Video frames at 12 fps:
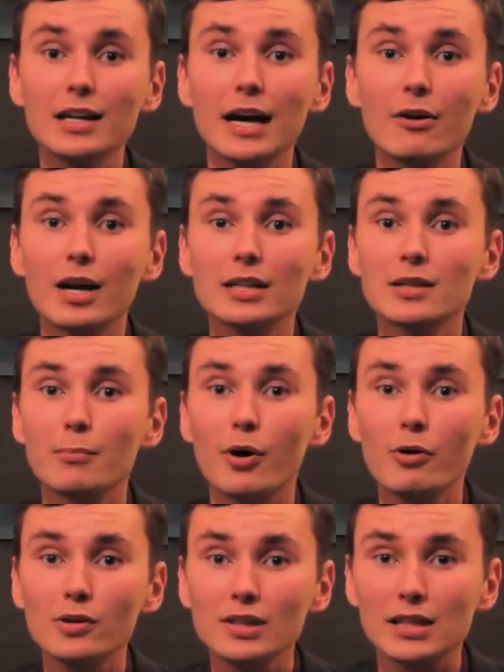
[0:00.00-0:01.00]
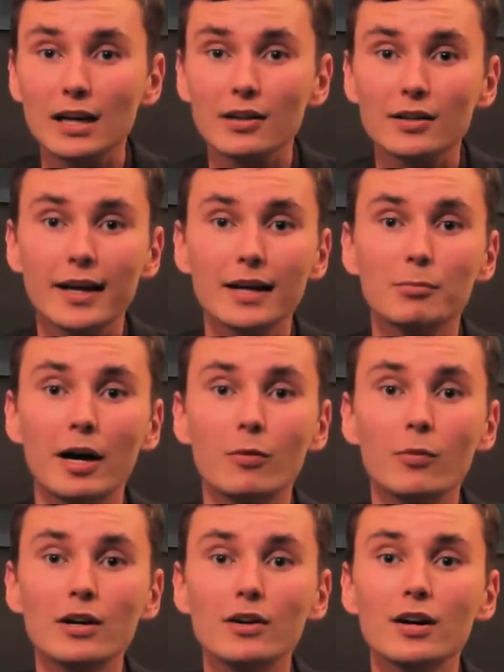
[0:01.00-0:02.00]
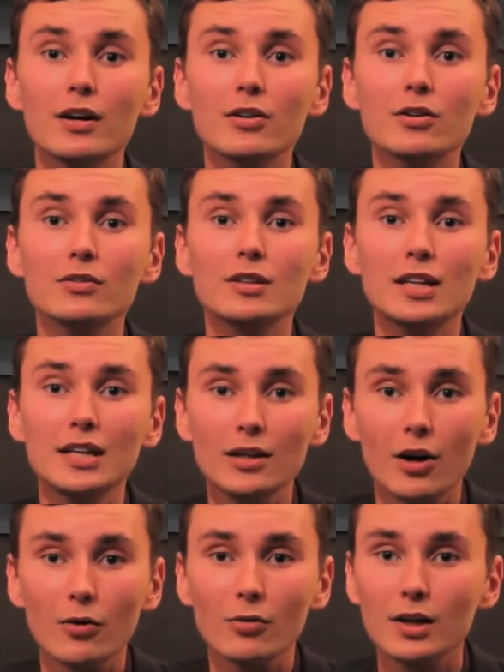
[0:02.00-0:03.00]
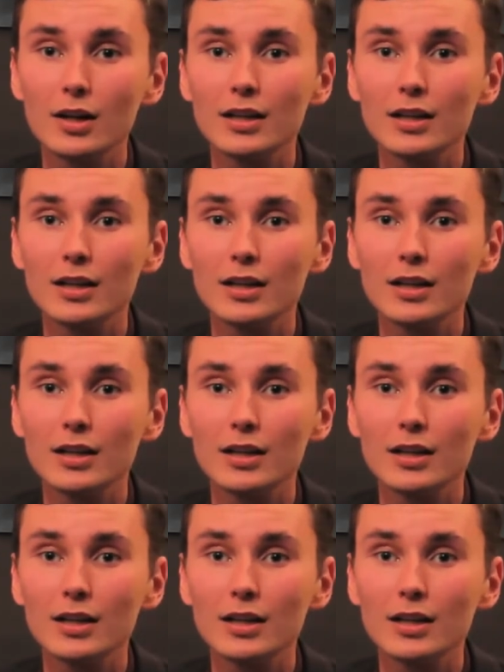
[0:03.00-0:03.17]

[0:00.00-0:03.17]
now has a ponytail like my weird Uncle Tito